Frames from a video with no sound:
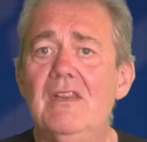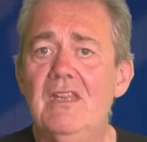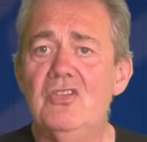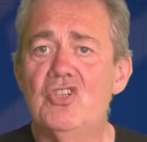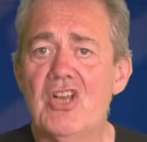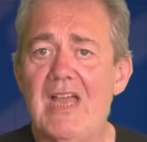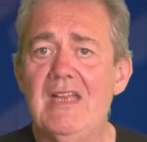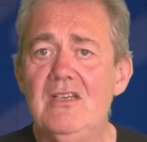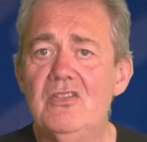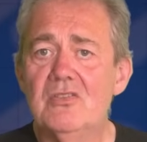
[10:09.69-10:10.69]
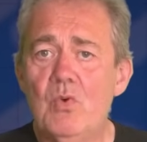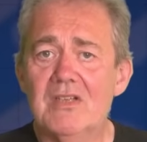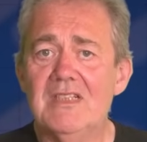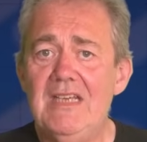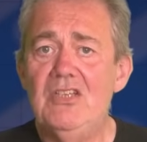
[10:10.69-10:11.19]
that changed
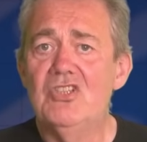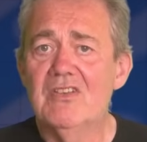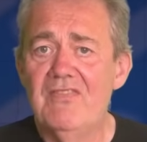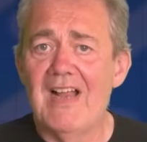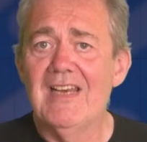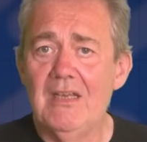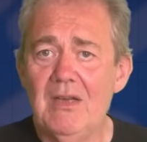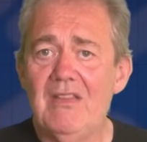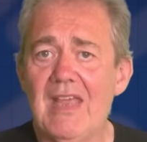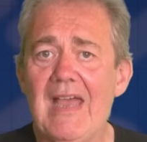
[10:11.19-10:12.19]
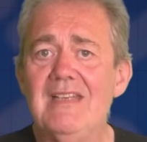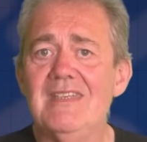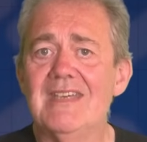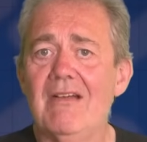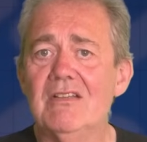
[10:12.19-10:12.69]
what each value in the
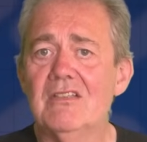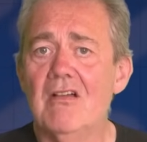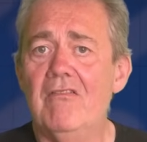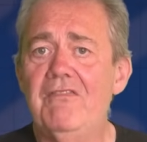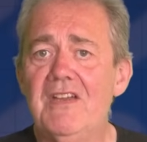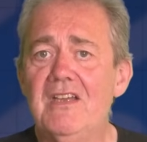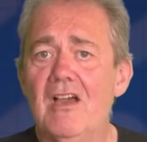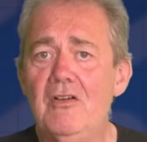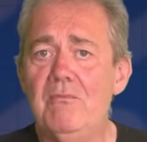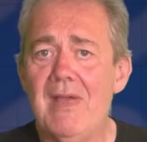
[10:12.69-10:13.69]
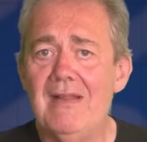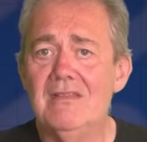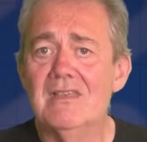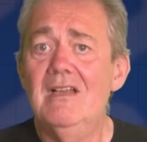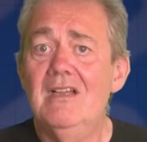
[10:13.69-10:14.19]
80-character config code
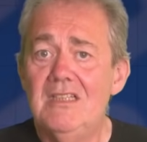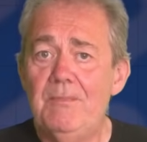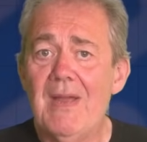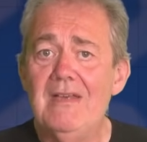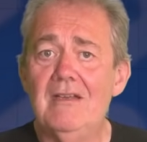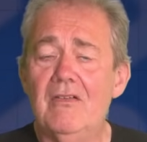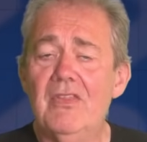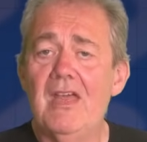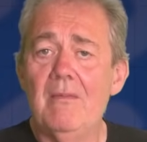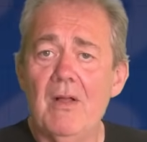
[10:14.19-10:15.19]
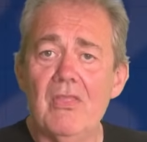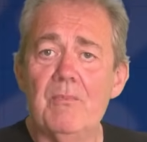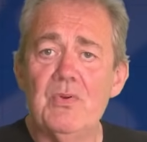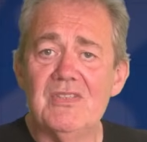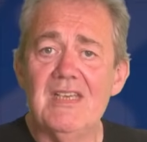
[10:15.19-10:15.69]
meant depending on
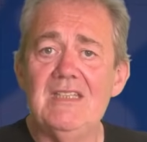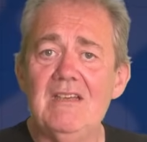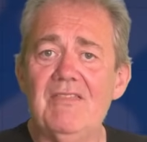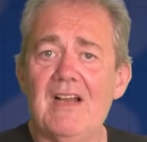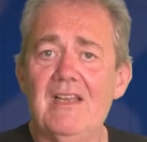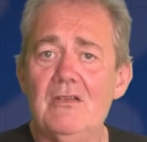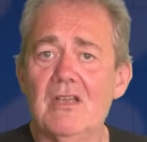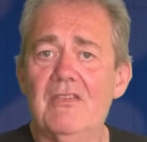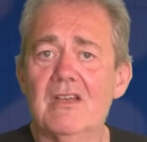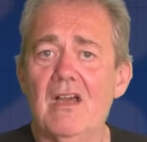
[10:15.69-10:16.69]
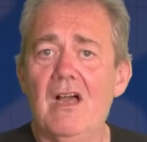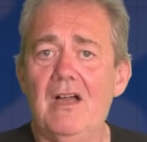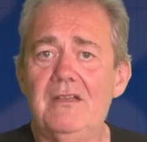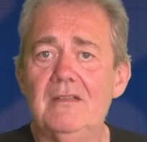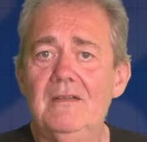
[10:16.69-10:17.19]
the preceding values on the
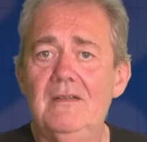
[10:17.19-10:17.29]
card.